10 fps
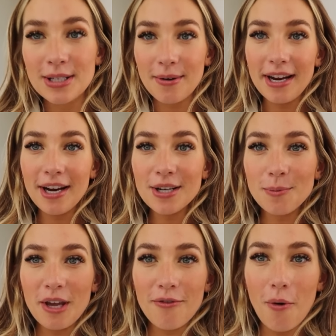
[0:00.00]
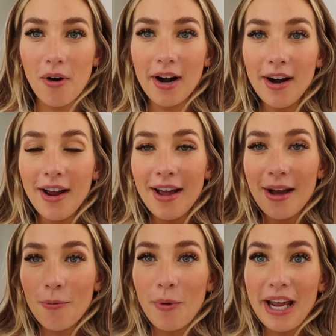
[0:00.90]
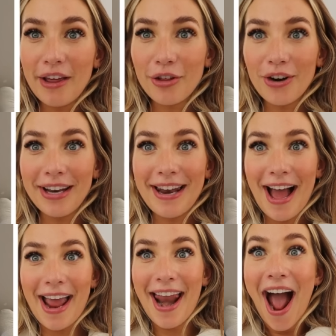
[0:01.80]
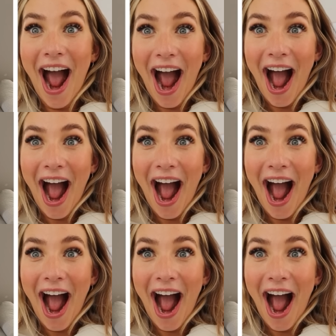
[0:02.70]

So right here is week four, week 39.